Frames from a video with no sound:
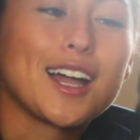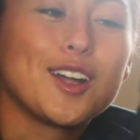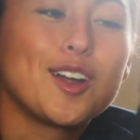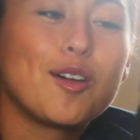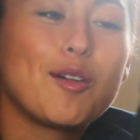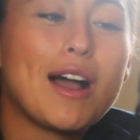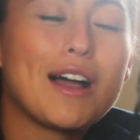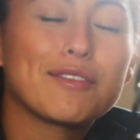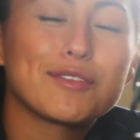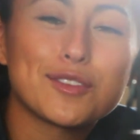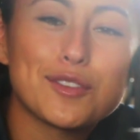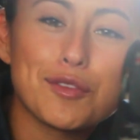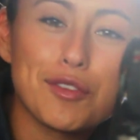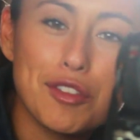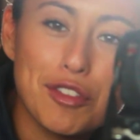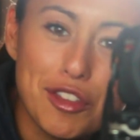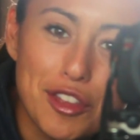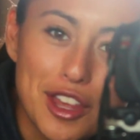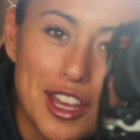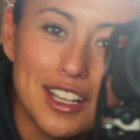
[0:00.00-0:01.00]
go after
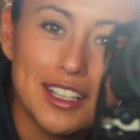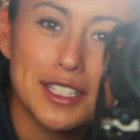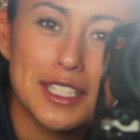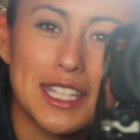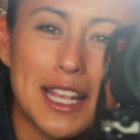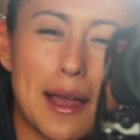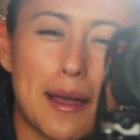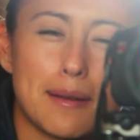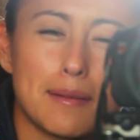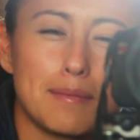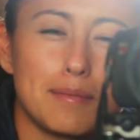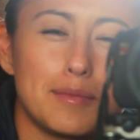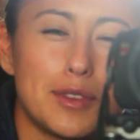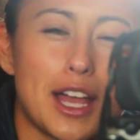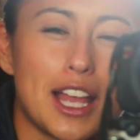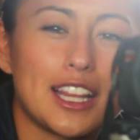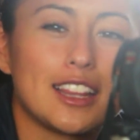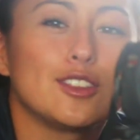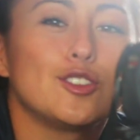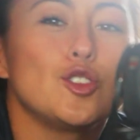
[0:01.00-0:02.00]
the things
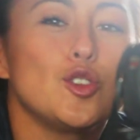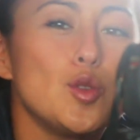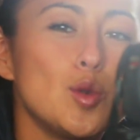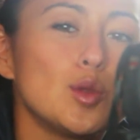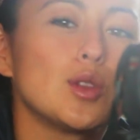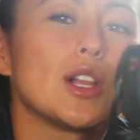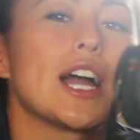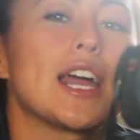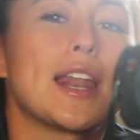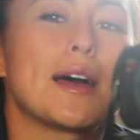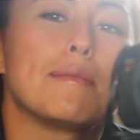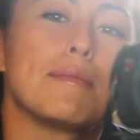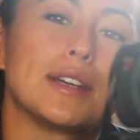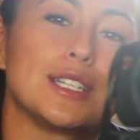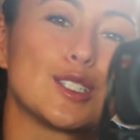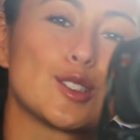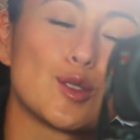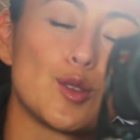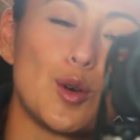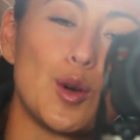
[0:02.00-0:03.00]
that do light up
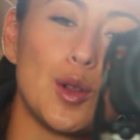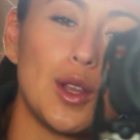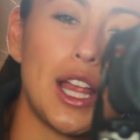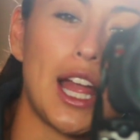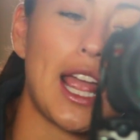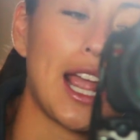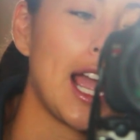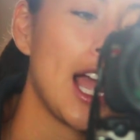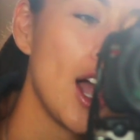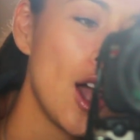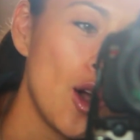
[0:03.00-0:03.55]
my soul. Like